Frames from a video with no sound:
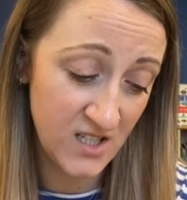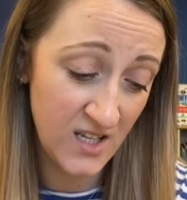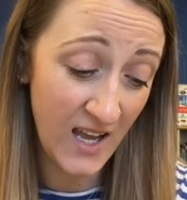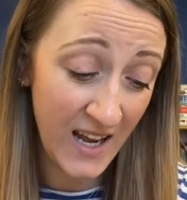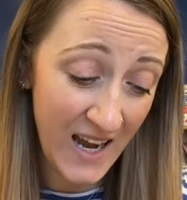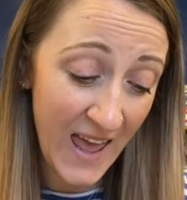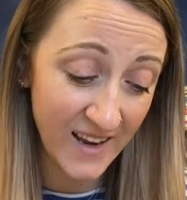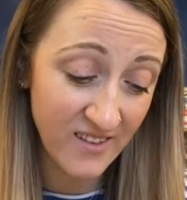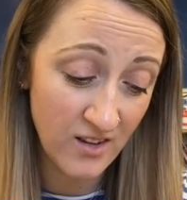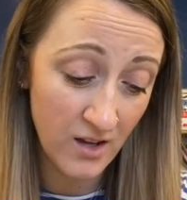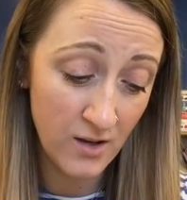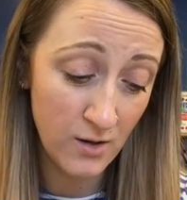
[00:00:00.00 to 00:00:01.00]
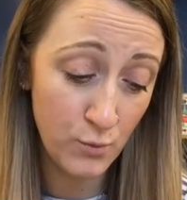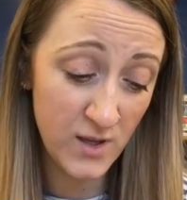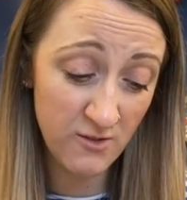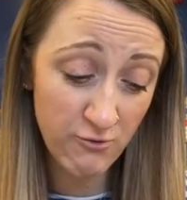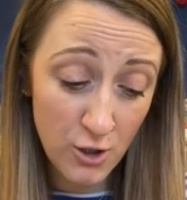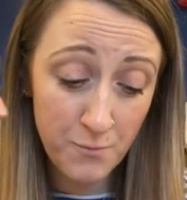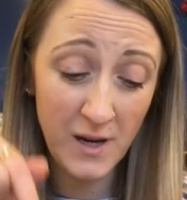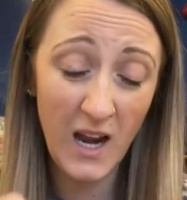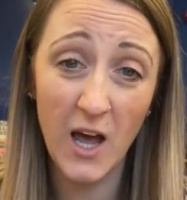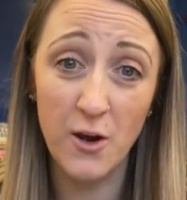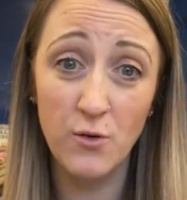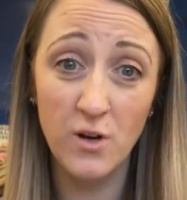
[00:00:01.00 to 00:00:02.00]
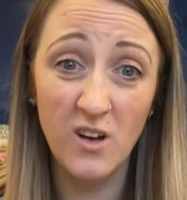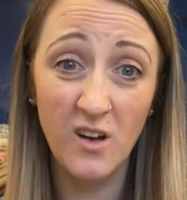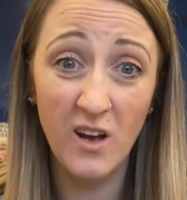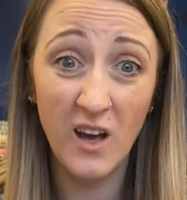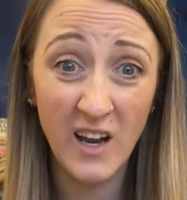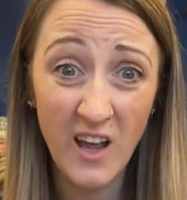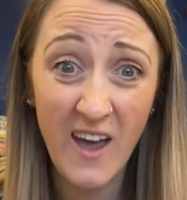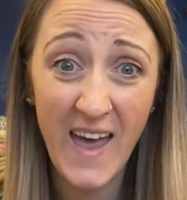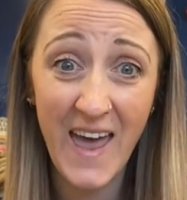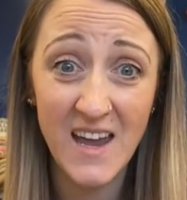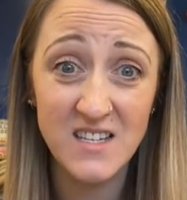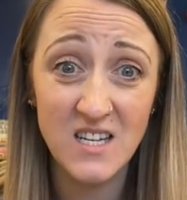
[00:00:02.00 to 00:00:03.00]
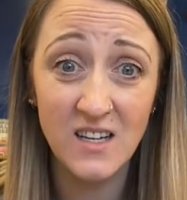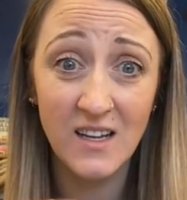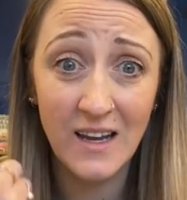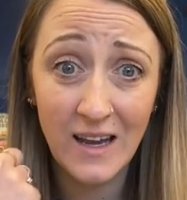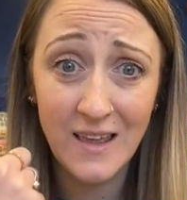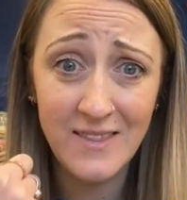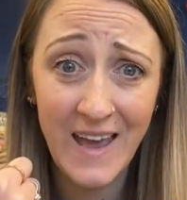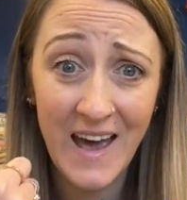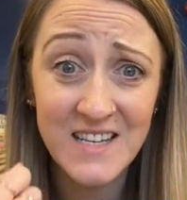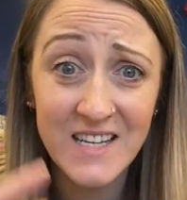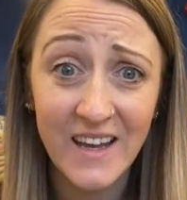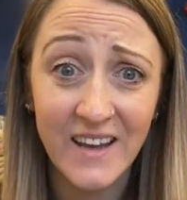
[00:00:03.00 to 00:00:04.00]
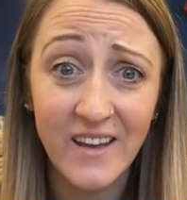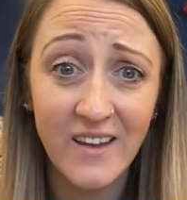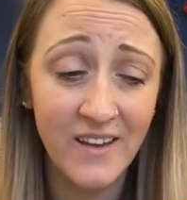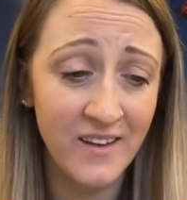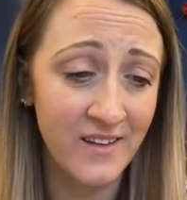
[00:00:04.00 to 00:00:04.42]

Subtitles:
Her legs were in the room below and her head in the attic.